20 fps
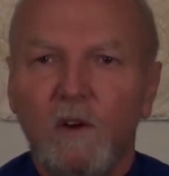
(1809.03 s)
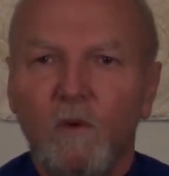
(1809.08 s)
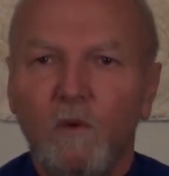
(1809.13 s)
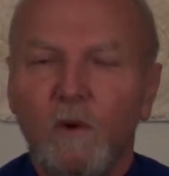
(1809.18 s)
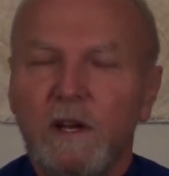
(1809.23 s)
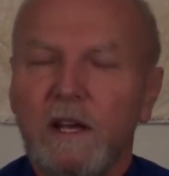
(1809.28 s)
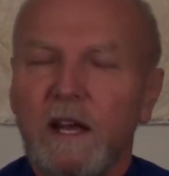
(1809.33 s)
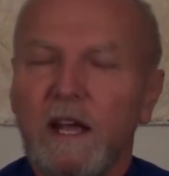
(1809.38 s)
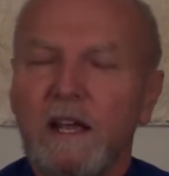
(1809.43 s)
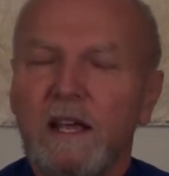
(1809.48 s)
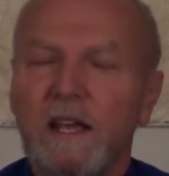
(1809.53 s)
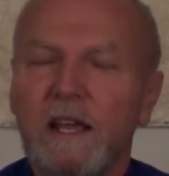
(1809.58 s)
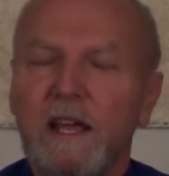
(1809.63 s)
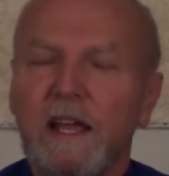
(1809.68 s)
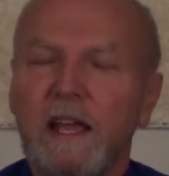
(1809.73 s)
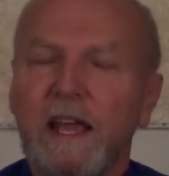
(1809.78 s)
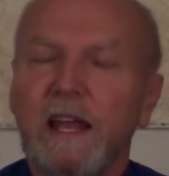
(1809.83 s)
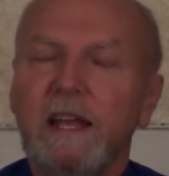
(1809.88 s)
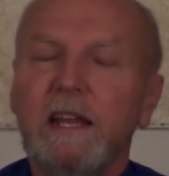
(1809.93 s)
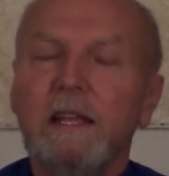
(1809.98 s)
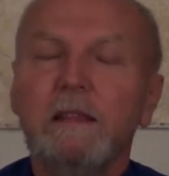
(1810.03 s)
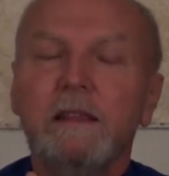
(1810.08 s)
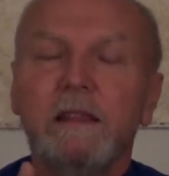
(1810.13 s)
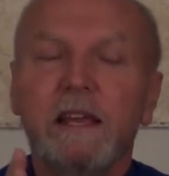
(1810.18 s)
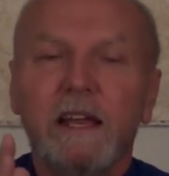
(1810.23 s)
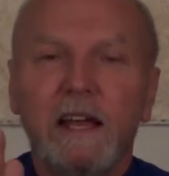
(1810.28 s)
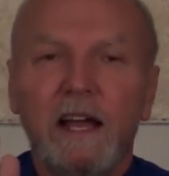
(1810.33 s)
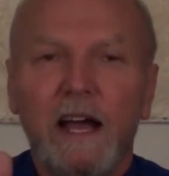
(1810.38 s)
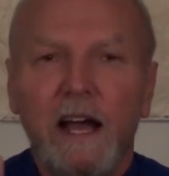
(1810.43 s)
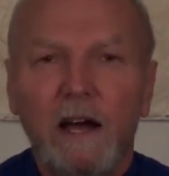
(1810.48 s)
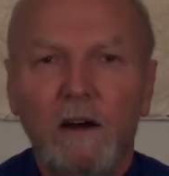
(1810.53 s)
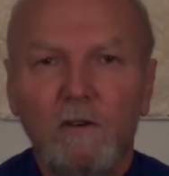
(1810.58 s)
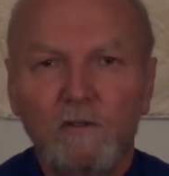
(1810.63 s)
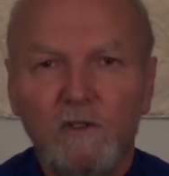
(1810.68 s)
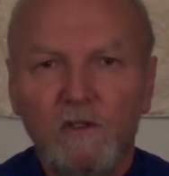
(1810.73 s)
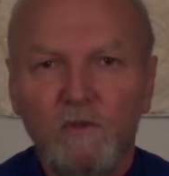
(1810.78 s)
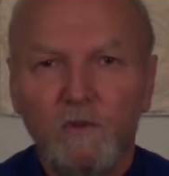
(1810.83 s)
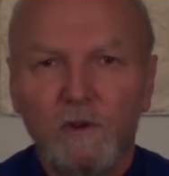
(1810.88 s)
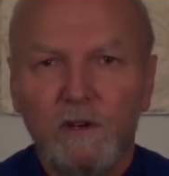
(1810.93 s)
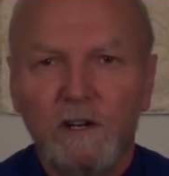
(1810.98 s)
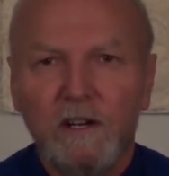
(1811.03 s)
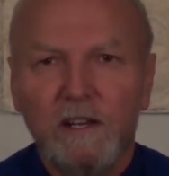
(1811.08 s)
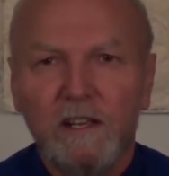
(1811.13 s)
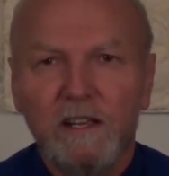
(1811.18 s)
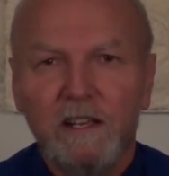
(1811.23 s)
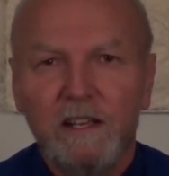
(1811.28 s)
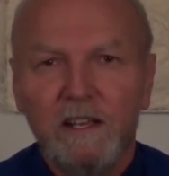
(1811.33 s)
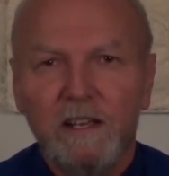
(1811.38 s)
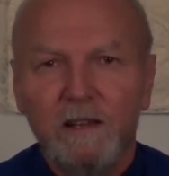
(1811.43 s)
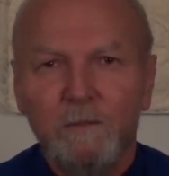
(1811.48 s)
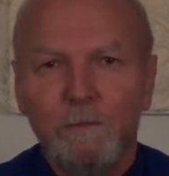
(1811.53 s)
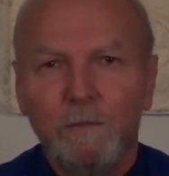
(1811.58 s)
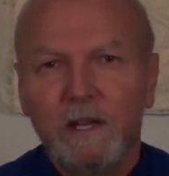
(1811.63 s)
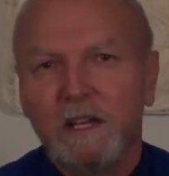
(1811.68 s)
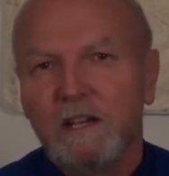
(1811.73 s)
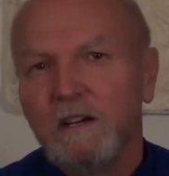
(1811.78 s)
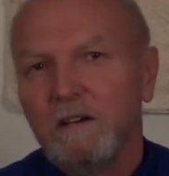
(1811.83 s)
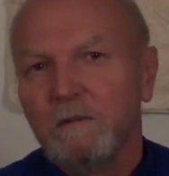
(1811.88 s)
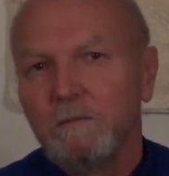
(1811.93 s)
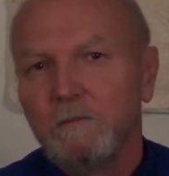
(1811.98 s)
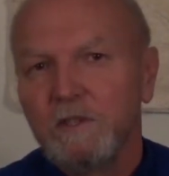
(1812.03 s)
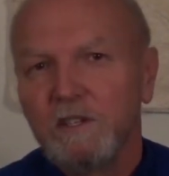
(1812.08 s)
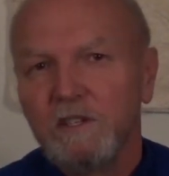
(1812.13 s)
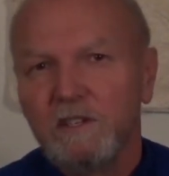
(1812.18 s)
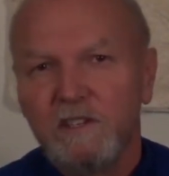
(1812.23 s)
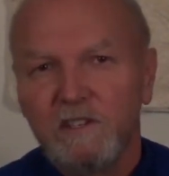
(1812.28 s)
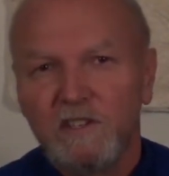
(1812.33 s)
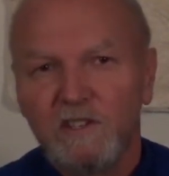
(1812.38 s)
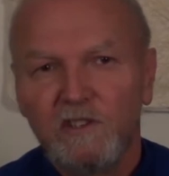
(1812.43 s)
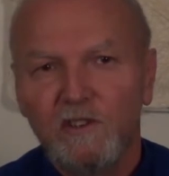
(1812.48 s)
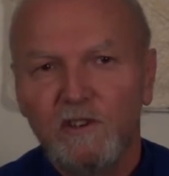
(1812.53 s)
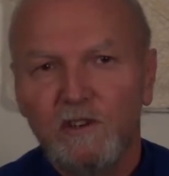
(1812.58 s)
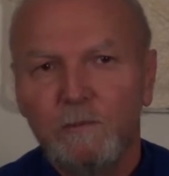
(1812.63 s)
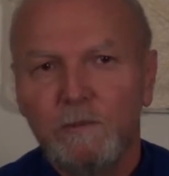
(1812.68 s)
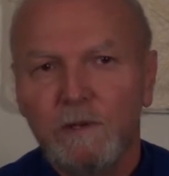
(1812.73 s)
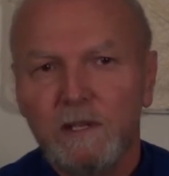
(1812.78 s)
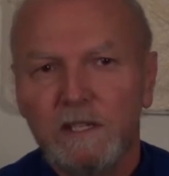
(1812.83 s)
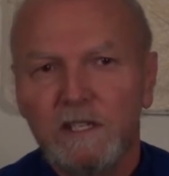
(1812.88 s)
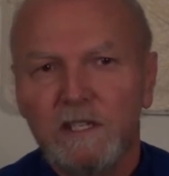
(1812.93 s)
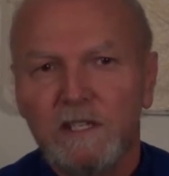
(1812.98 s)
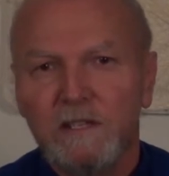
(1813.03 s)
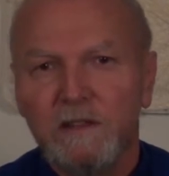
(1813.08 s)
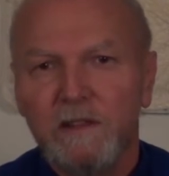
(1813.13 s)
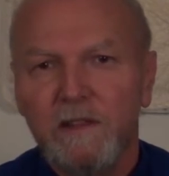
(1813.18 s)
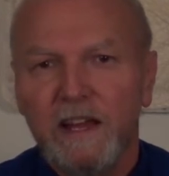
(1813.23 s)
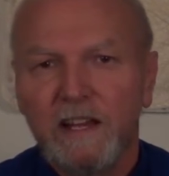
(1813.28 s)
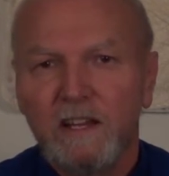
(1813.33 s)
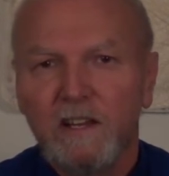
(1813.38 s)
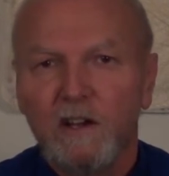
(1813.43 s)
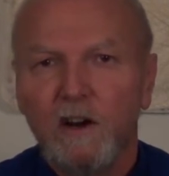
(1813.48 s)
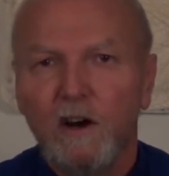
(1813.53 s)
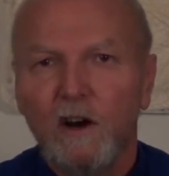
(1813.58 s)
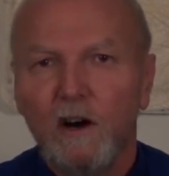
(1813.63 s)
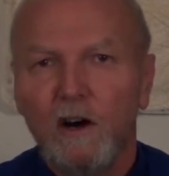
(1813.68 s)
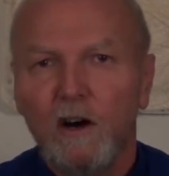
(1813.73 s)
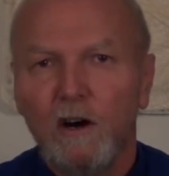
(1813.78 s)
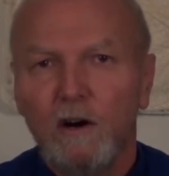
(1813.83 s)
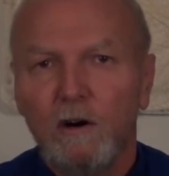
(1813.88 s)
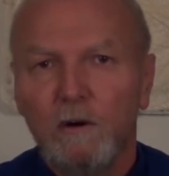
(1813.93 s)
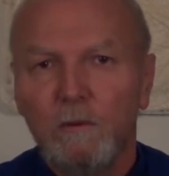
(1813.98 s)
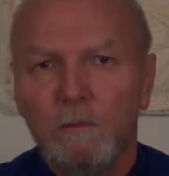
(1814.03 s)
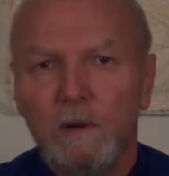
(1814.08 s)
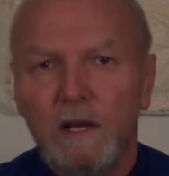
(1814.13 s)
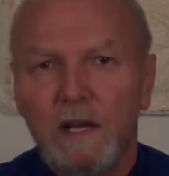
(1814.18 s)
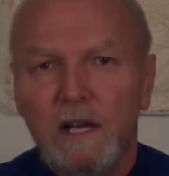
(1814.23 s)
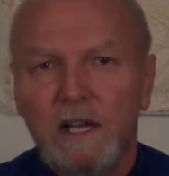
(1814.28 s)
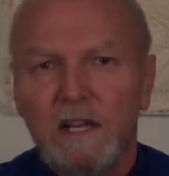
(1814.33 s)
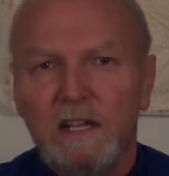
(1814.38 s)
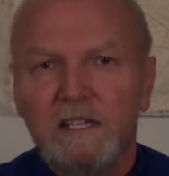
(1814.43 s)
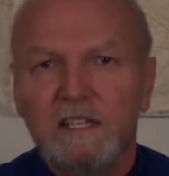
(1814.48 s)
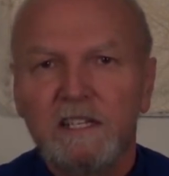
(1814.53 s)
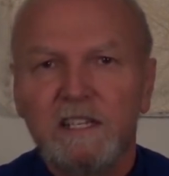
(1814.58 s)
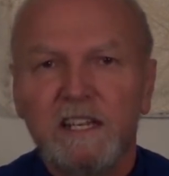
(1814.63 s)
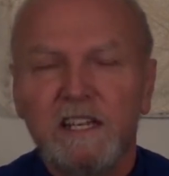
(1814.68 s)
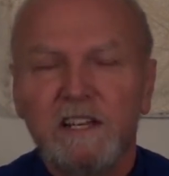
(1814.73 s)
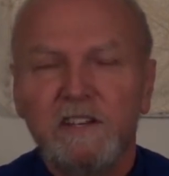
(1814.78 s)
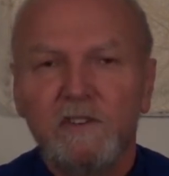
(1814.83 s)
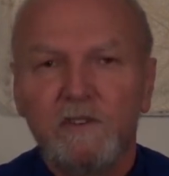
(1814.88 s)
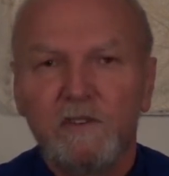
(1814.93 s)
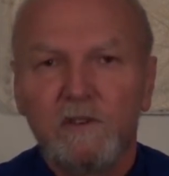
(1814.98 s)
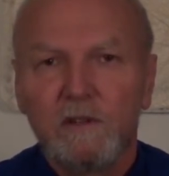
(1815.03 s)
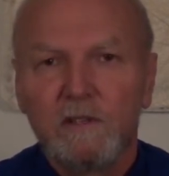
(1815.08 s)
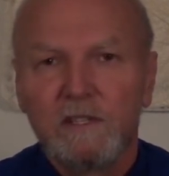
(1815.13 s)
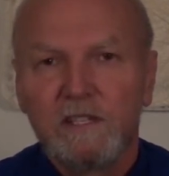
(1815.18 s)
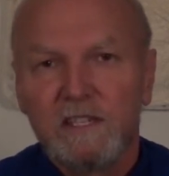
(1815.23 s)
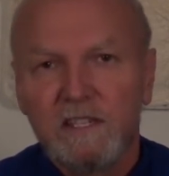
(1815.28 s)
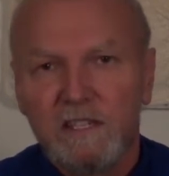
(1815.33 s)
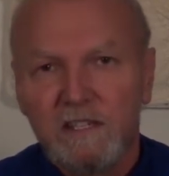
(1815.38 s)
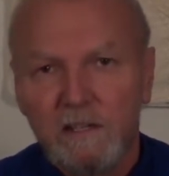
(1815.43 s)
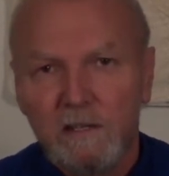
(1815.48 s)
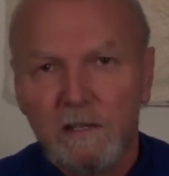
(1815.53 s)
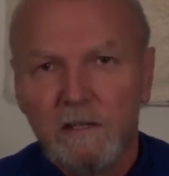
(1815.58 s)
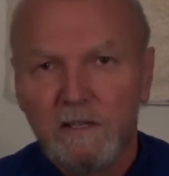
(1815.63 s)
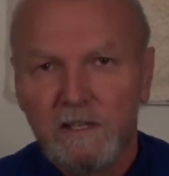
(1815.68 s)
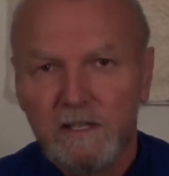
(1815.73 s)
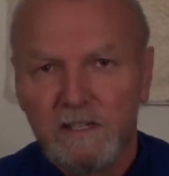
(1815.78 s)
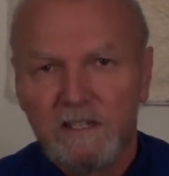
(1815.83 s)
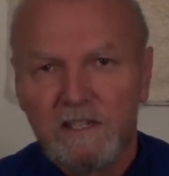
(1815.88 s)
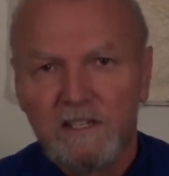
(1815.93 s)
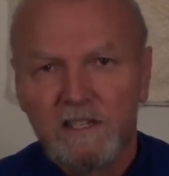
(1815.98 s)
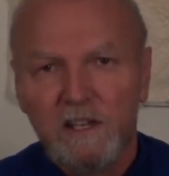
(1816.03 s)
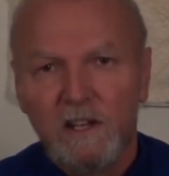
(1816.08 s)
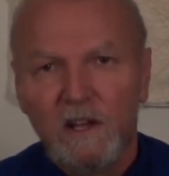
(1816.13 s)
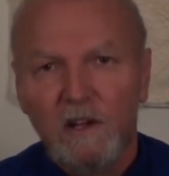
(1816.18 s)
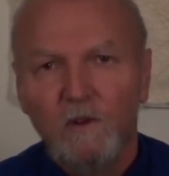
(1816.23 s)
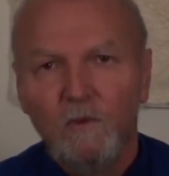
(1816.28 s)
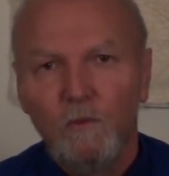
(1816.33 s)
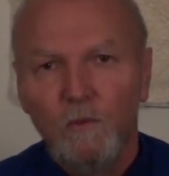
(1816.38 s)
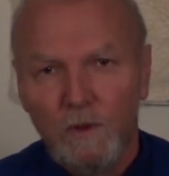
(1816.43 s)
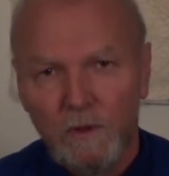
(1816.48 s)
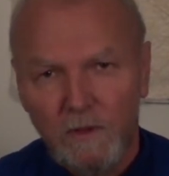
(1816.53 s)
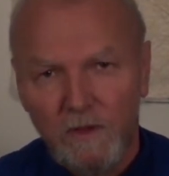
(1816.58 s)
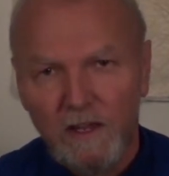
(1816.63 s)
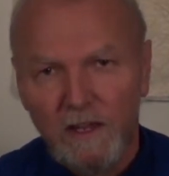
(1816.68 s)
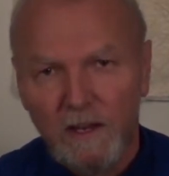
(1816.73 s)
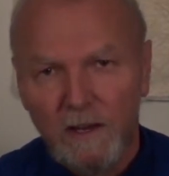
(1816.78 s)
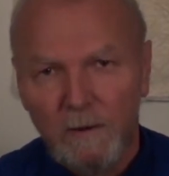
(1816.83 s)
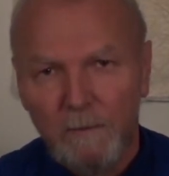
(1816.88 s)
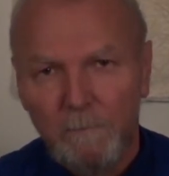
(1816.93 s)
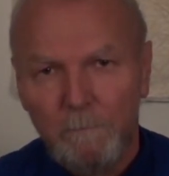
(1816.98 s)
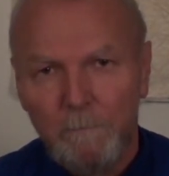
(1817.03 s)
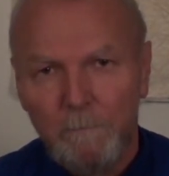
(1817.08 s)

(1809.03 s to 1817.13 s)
when anything outward becomes a disturbance to that calm central stillness within.